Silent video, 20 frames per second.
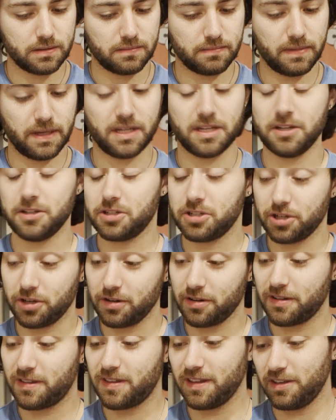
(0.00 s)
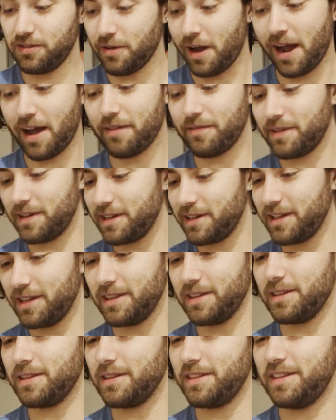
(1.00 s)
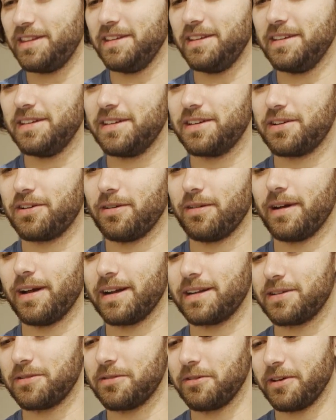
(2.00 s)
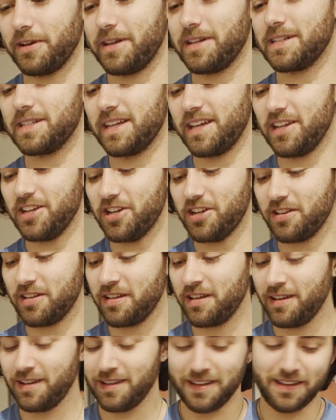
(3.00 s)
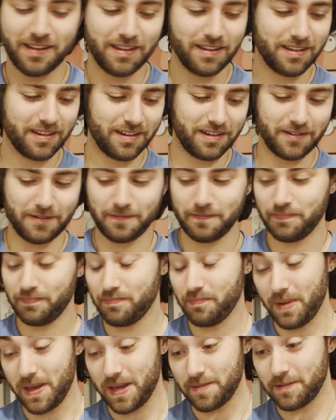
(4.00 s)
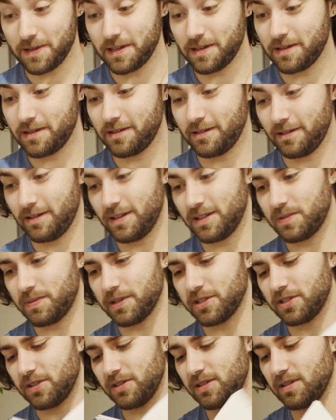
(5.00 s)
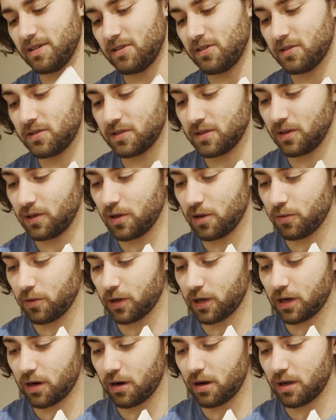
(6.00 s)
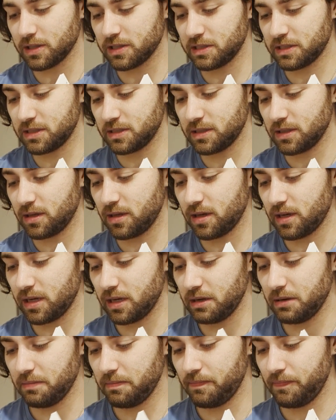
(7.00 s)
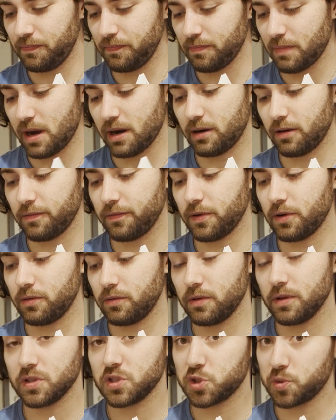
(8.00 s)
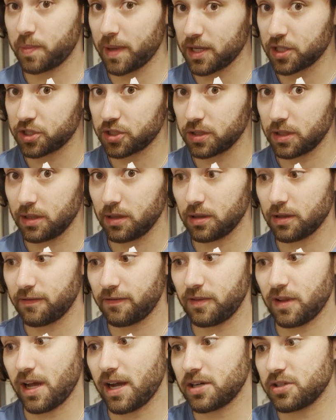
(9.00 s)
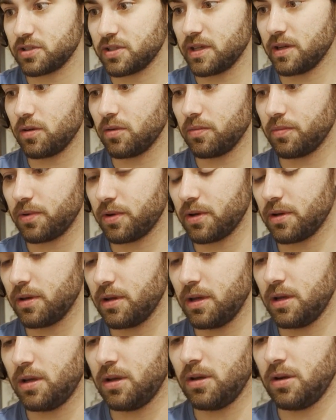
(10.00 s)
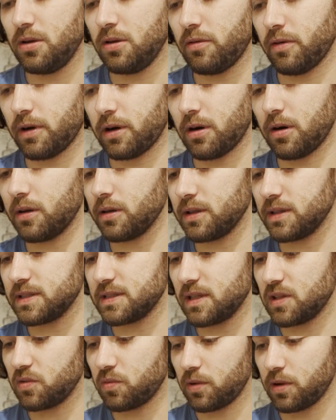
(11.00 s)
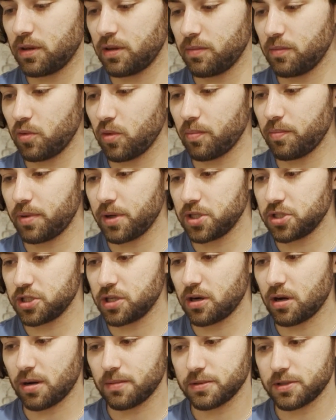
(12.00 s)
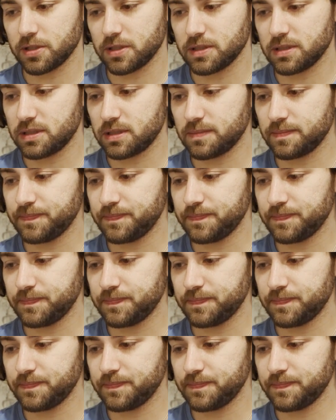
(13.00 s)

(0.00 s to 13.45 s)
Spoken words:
making sure that you have it in the correct orientation. Maybe, especially since it's a lower cost microphone, especially on the flash sale, but regardless, it's one of the more budget options.